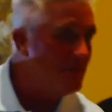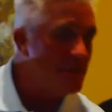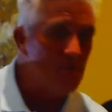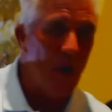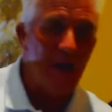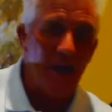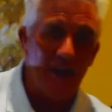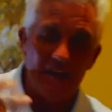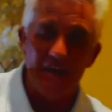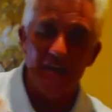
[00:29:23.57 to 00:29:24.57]
I'm this way.
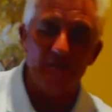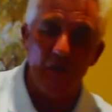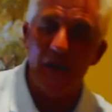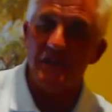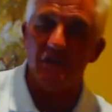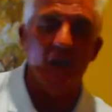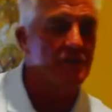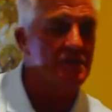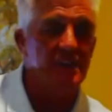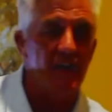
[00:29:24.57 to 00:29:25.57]
I get an inspiration.
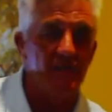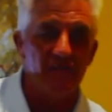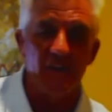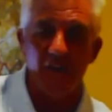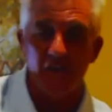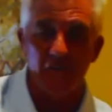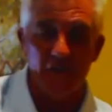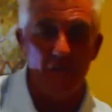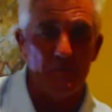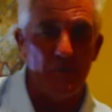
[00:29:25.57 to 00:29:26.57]
I'll just cut a video
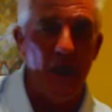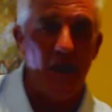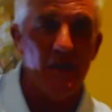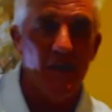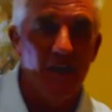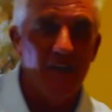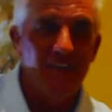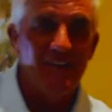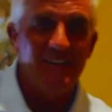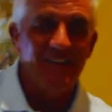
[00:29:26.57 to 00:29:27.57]
and help you out.
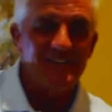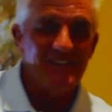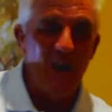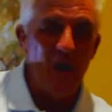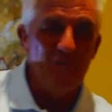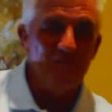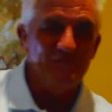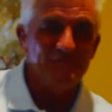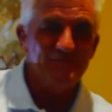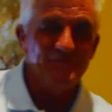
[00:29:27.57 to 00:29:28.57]

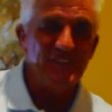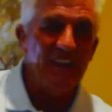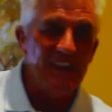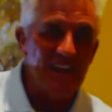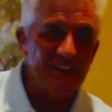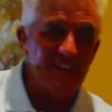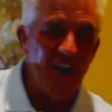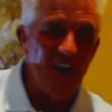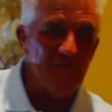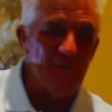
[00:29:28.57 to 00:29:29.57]
So, see you next
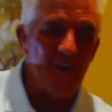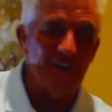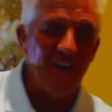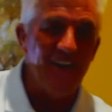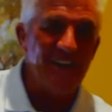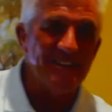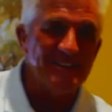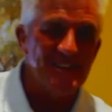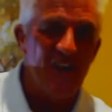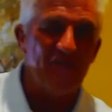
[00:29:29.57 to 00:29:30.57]
time we're
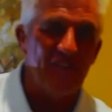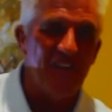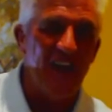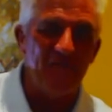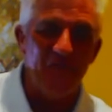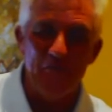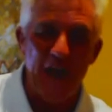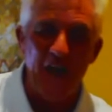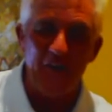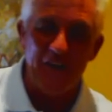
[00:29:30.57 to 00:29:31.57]
online. Surfing Life with
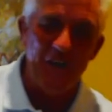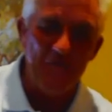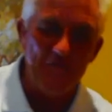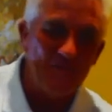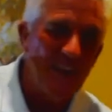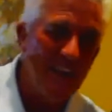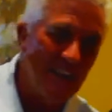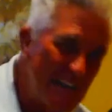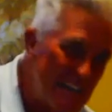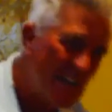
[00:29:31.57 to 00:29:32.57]
Malcolm.
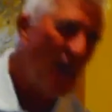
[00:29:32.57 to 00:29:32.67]
And let's